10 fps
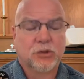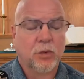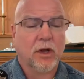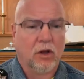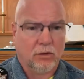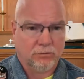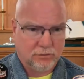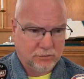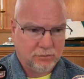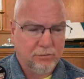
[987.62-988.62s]
which will
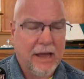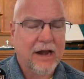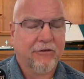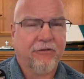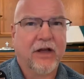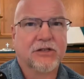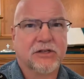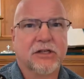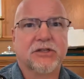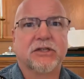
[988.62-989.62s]

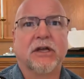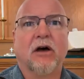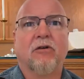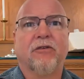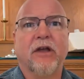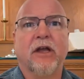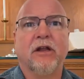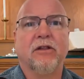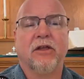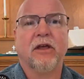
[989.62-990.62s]
manifest itself
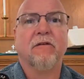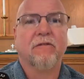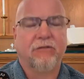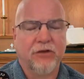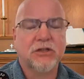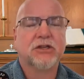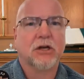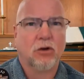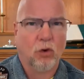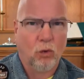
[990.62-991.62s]
in the
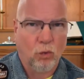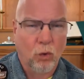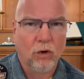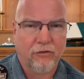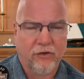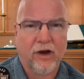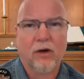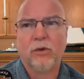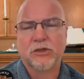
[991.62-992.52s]
physical warfare,